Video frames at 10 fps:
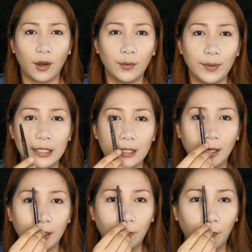always
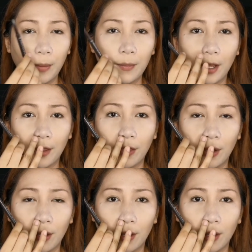start from
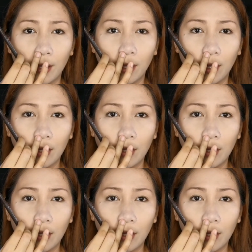the